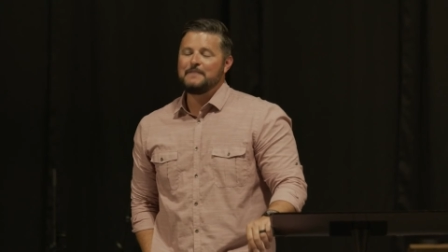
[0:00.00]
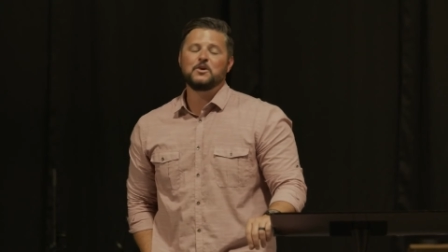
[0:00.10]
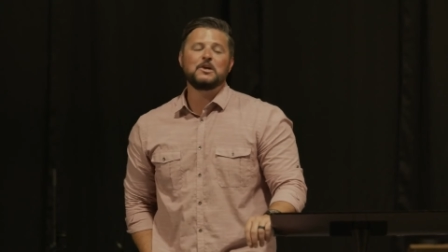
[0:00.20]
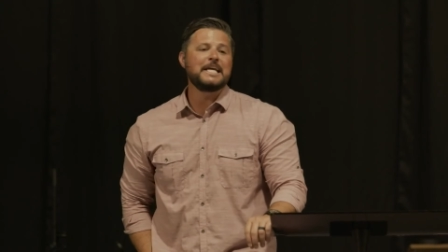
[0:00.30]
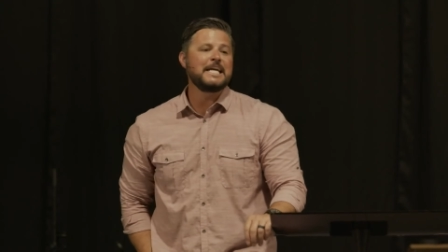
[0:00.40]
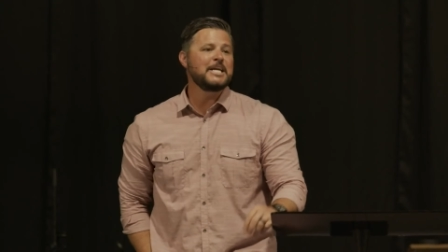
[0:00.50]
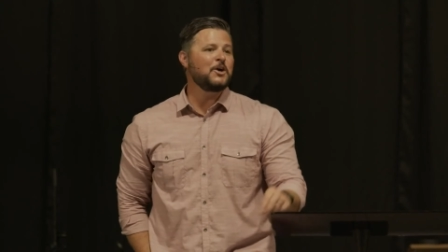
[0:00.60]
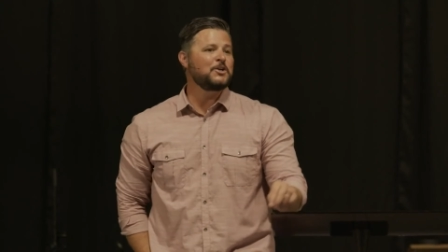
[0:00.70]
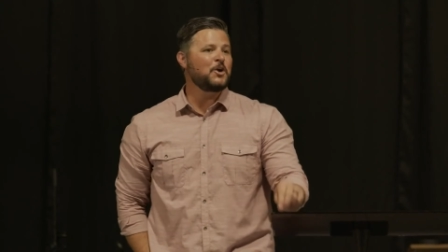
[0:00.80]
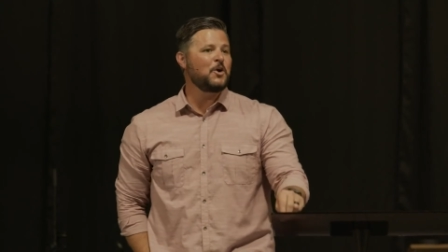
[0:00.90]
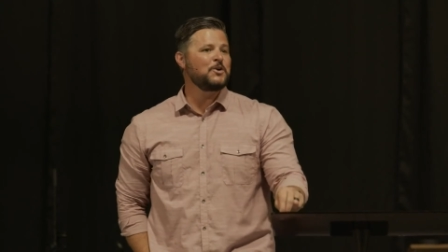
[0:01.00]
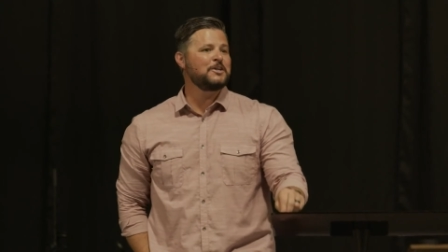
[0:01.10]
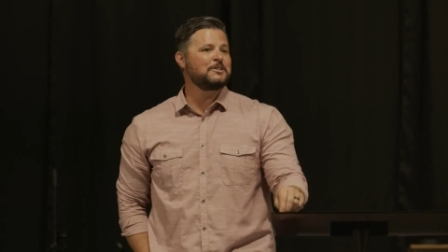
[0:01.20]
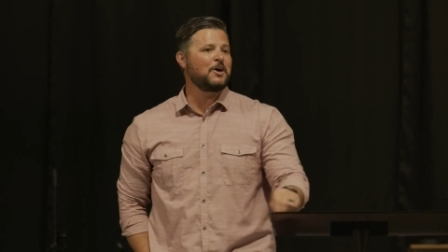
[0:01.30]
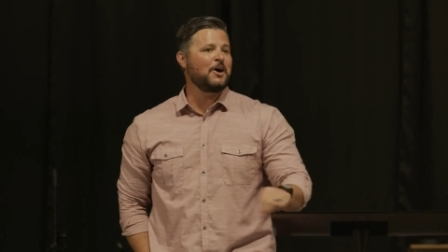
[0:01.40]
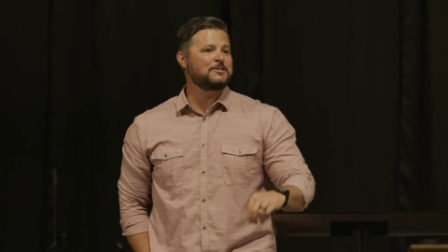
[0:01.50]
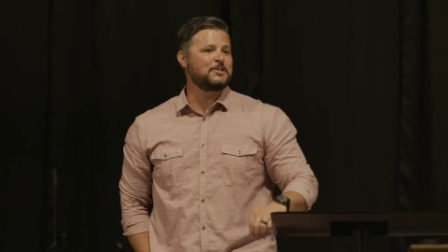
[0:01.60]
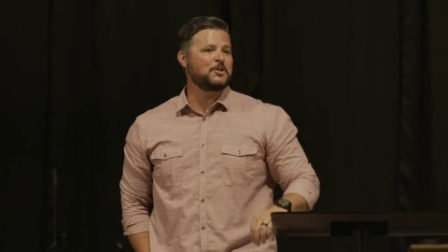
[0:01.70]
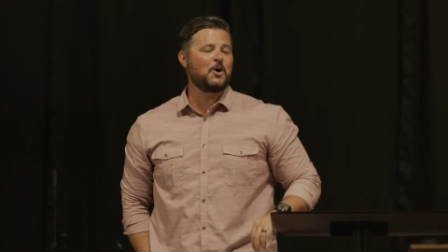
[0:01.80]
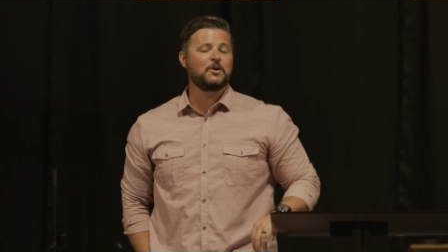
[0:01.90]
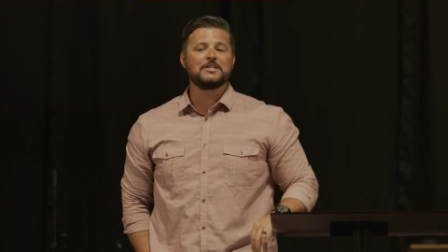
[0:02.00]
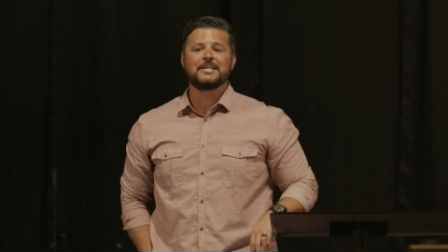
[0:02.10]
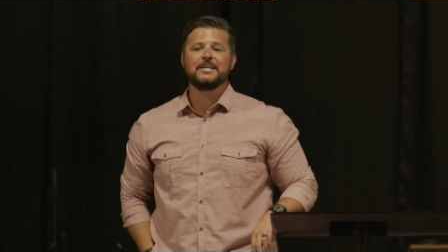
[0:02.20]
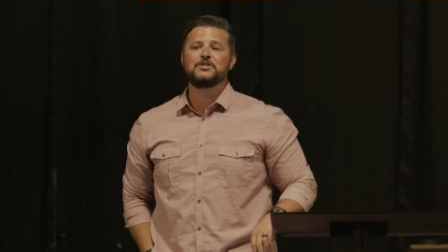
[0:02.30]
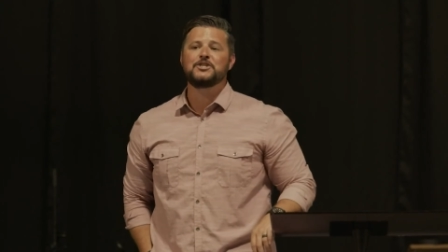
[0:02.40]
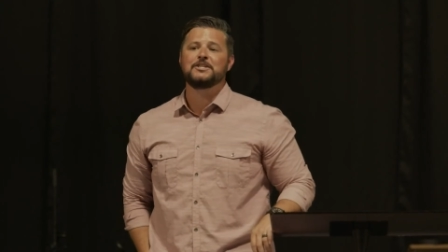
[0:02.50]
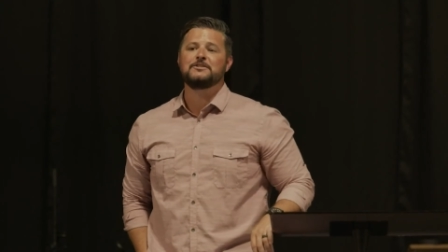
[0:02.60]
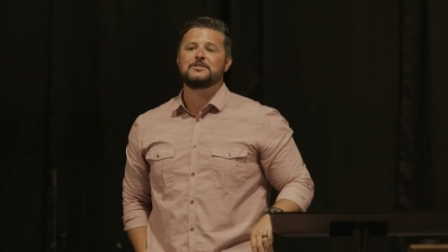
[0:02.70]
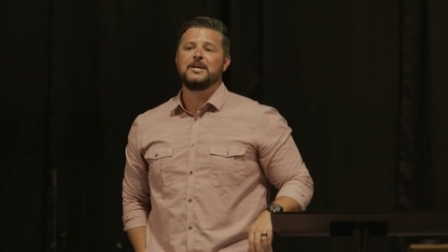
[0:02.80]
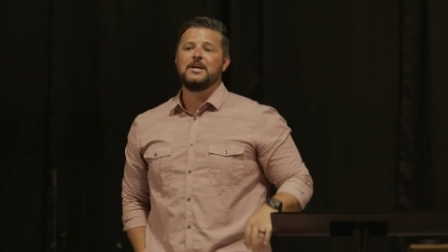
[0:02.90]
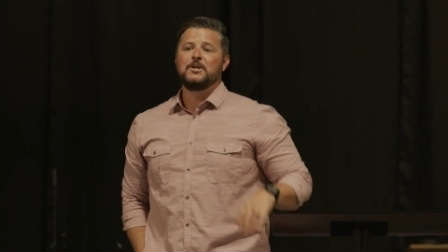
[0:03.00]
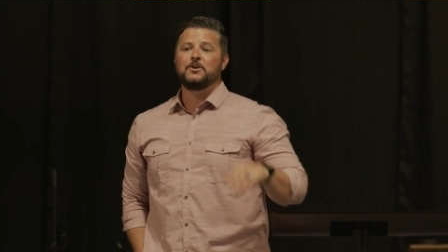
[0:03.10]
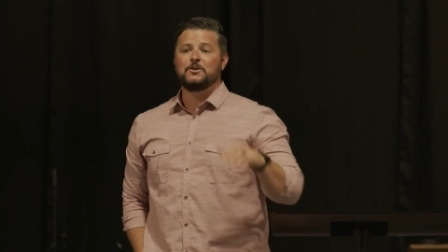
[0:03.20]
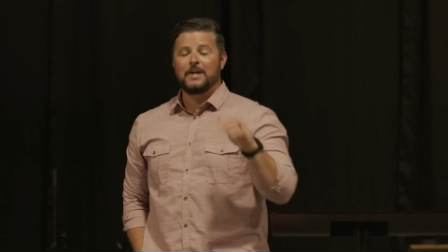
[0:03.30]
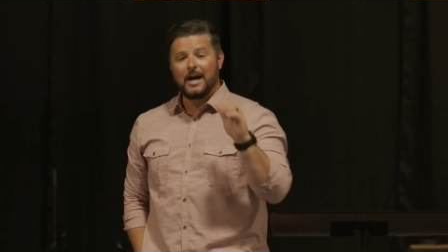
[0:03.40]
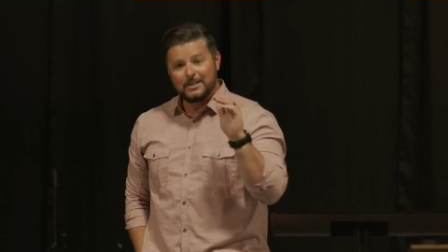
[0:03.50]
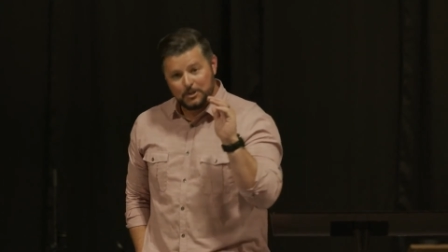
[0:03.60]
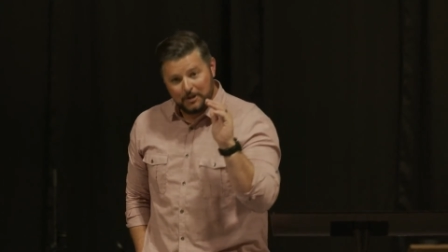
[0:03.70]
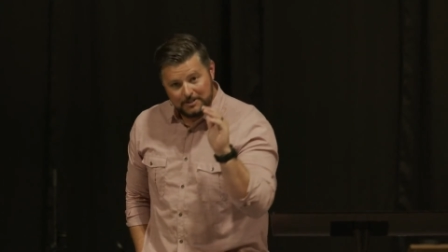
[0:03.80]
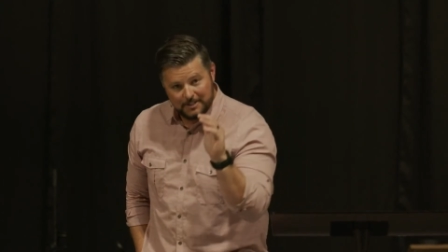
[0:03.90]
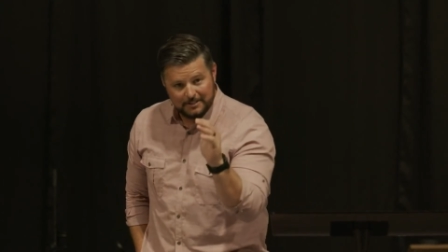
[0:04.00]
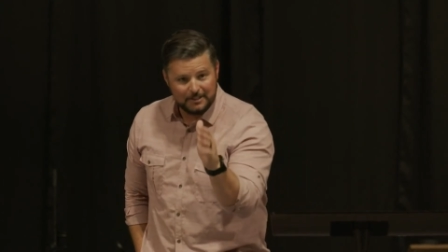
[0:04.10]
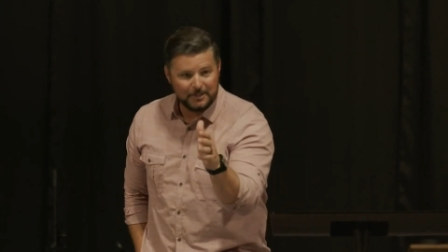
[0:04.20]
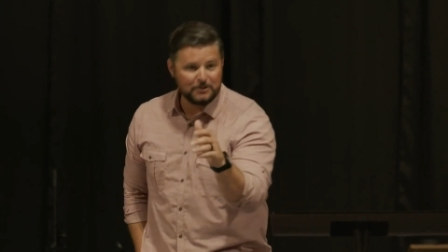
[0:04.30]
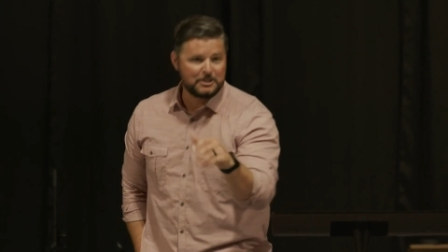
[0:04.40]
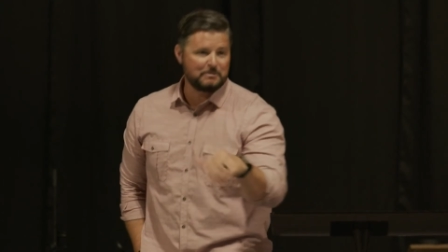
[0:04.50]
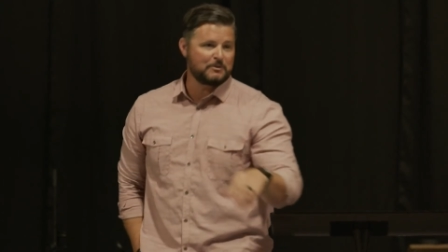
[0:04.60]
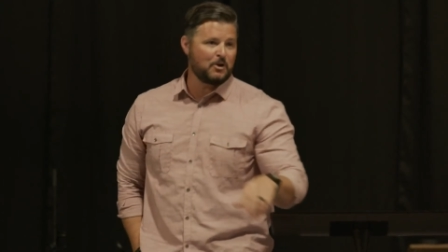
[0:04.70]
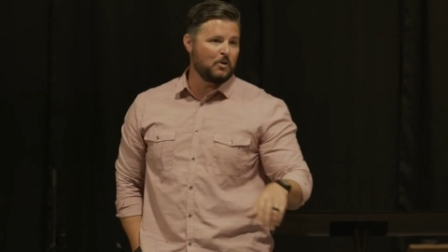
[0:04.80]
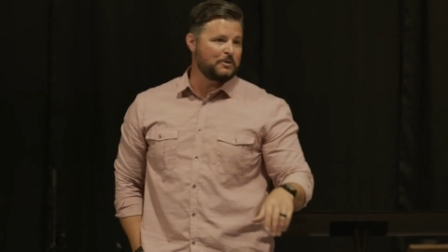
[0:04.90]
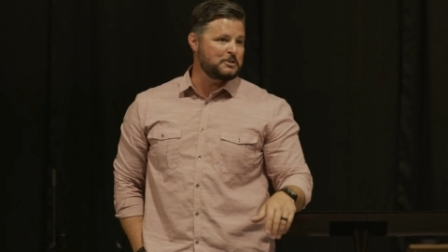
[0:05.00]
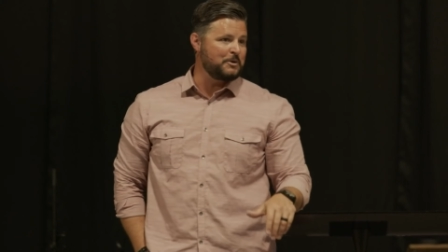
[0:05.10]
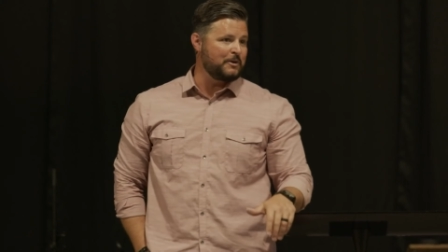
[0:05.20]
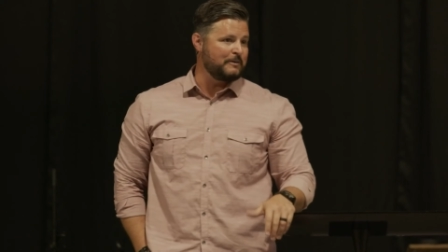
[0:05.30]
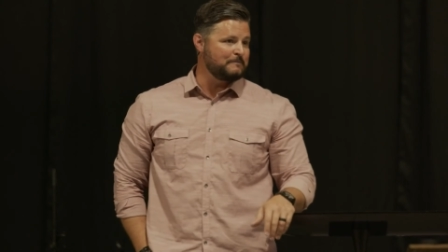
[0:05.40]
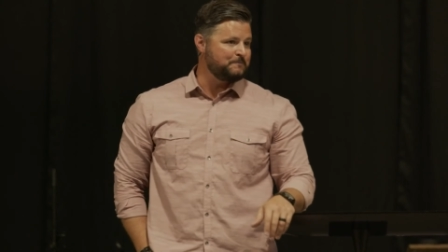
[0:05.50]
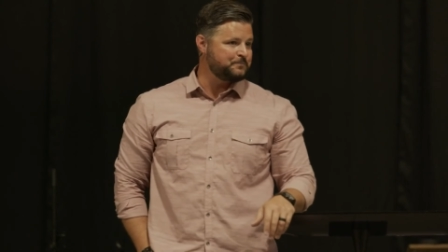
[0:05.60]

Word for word: And if you're leaning on your own good thoughts and your own intentions, you're not trusting the leadership of the Holy Spirit,